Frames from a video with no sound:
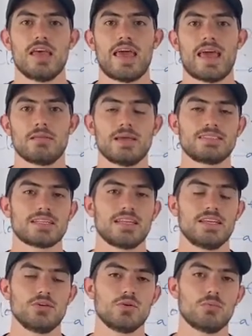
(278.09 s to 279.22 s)
and basically
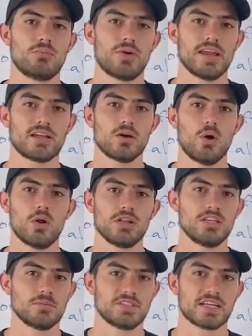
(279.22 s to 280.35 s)
you break all the
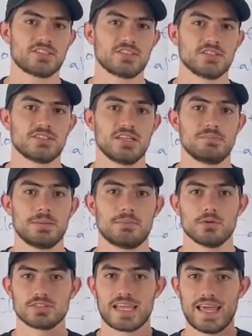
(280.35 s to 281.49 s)
objections in
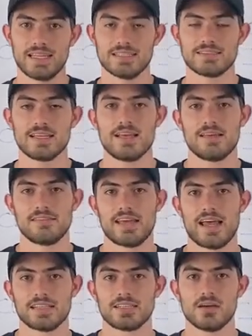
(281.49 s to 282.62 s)
people's heads
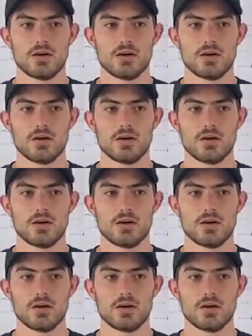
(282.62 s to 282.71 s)
that,